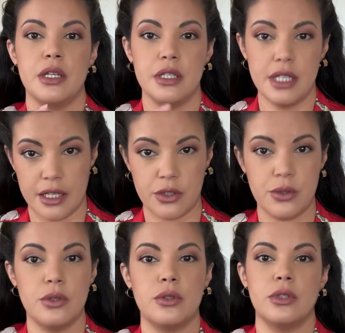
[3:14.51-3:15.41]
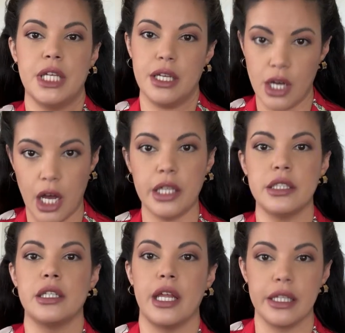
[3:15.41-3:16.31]
natural like
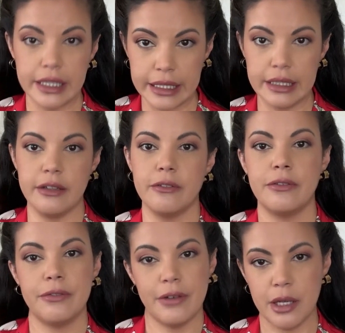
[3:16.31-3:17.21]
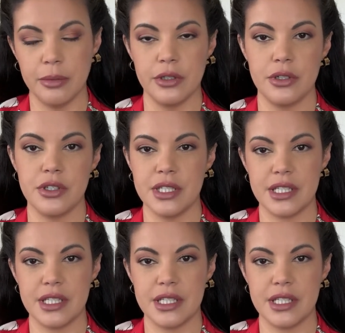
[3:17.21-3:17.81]
cotton and linen fibers.